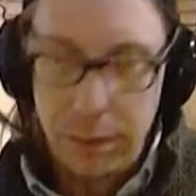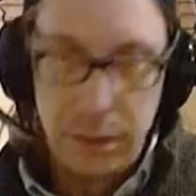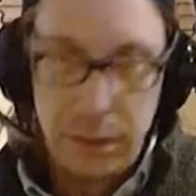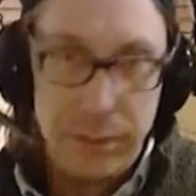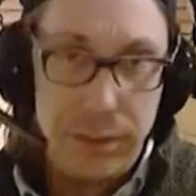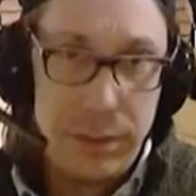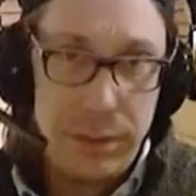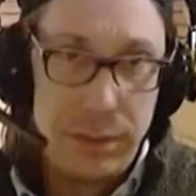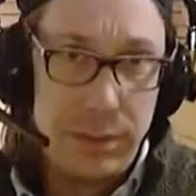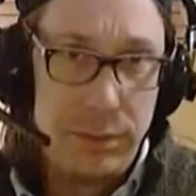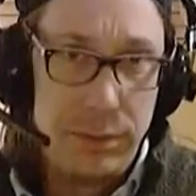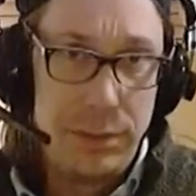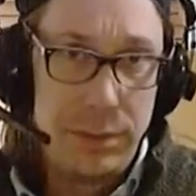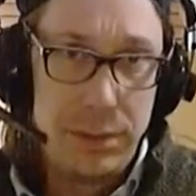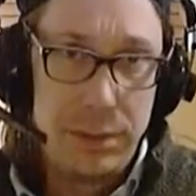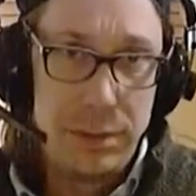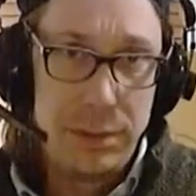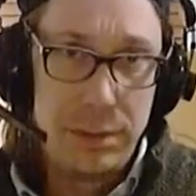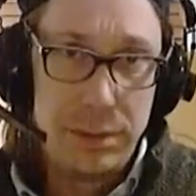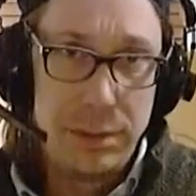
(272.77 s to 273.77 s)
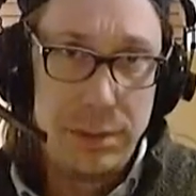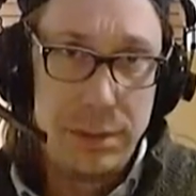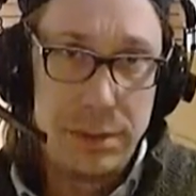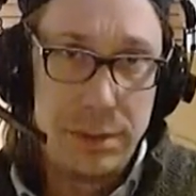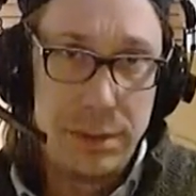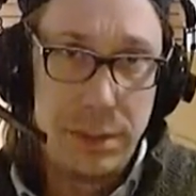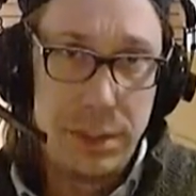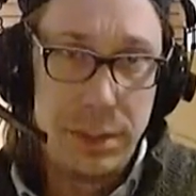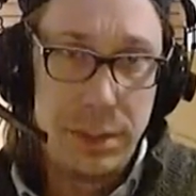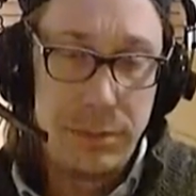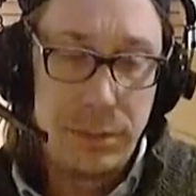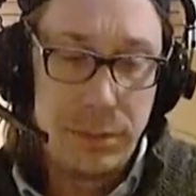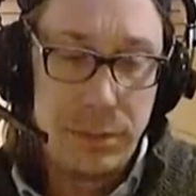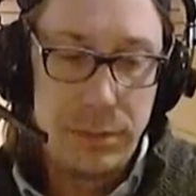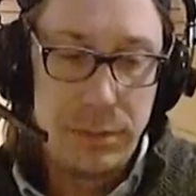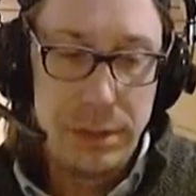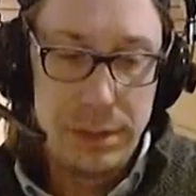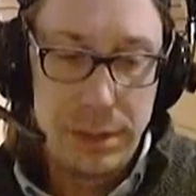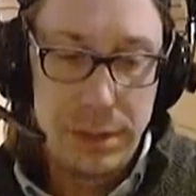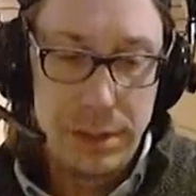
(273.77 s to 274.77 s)
invest in futures. It's not any more
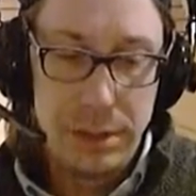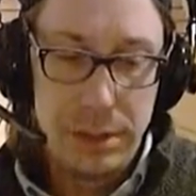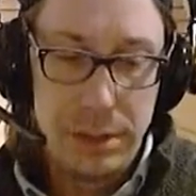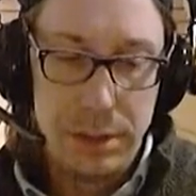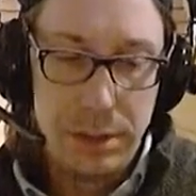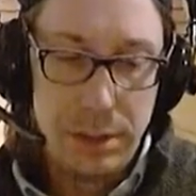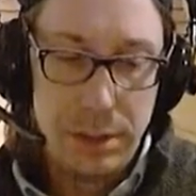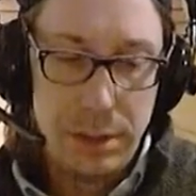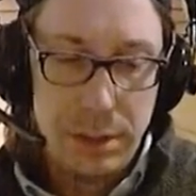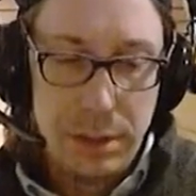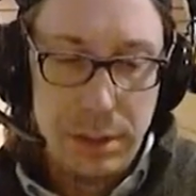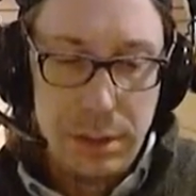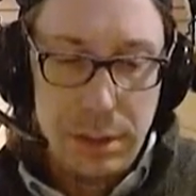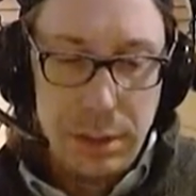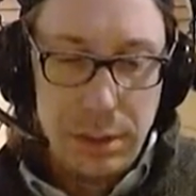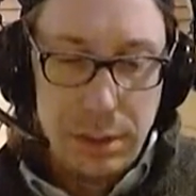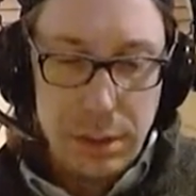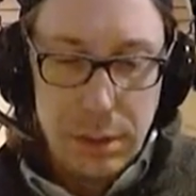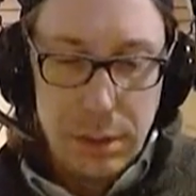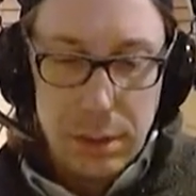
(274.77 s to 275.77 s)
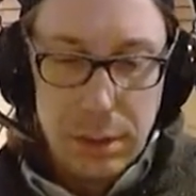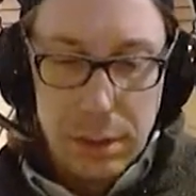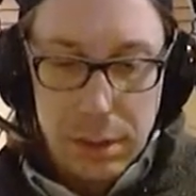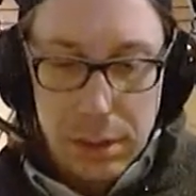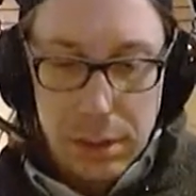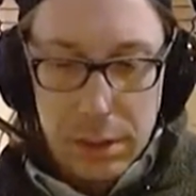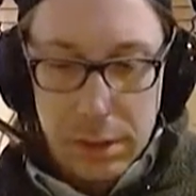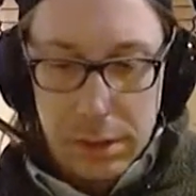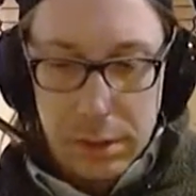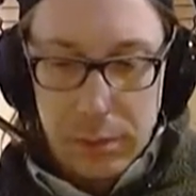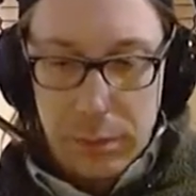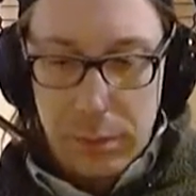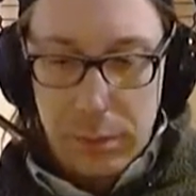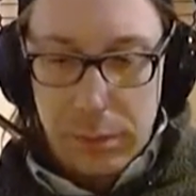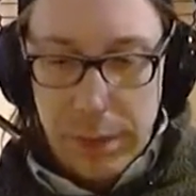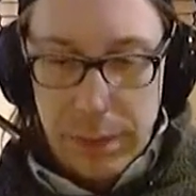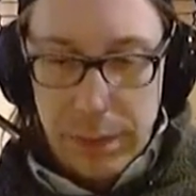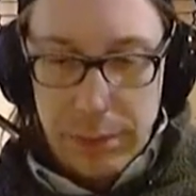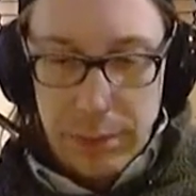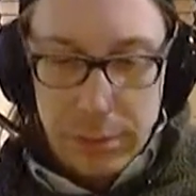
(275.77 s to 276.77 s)
risky. But
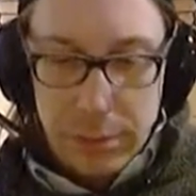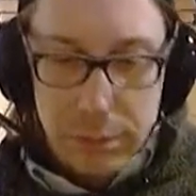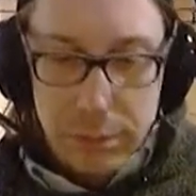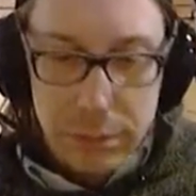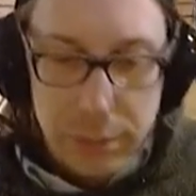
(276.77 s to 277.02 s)
whatever,